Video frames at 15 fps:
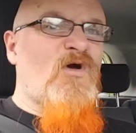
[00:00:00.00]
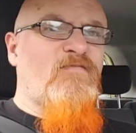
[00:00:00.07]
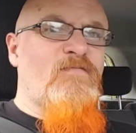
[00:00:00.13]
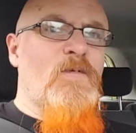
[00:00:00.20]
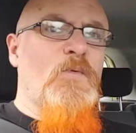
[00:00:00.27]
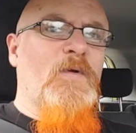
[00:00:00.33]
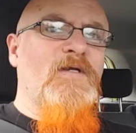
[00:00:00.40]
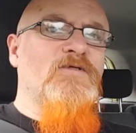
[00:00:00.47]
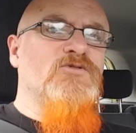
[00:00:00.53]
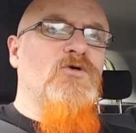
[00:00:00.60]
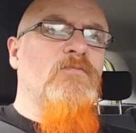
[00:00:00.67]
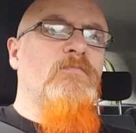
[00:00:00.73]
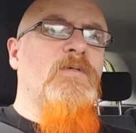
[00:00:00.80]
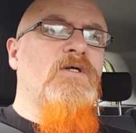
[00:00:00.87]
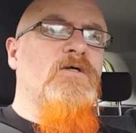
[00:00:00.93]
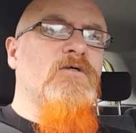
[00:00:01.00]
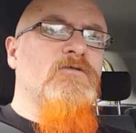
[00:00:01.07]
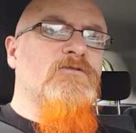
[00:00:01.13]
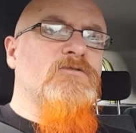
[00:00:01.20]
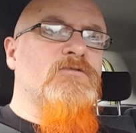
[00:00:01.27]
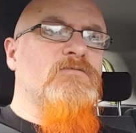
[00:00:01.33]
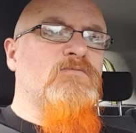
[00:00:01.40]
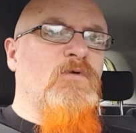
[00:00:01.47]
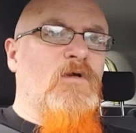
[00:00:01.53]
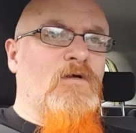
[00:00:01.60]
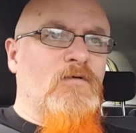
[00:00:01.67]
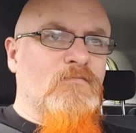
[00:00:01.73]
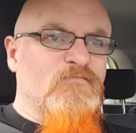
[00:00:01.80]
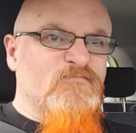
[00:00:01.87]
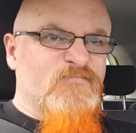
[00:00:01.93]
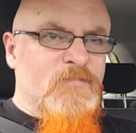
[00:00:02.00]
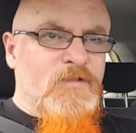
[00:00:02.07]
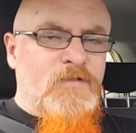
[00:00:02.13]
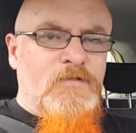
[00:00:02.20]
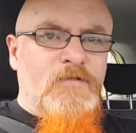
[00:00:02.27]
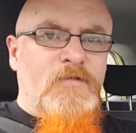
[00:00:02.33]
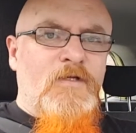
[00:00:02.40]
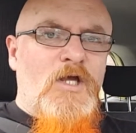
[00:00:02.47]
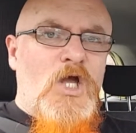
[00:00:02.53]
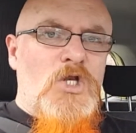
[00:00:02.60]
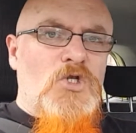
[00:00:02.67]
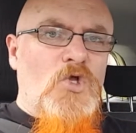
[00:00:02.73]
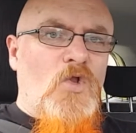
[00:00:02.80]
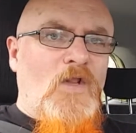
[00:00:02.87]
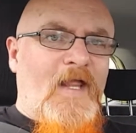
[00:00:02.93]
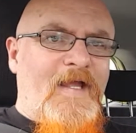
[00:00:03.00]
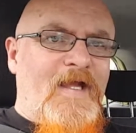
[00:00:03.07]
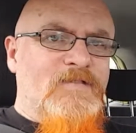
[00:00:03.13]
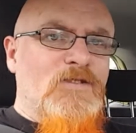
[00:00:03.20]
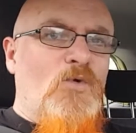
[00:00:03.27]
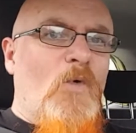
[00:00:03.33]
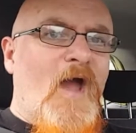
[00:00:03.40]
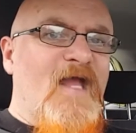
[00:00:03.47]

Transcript: not having my windows open because, well, I don't like getting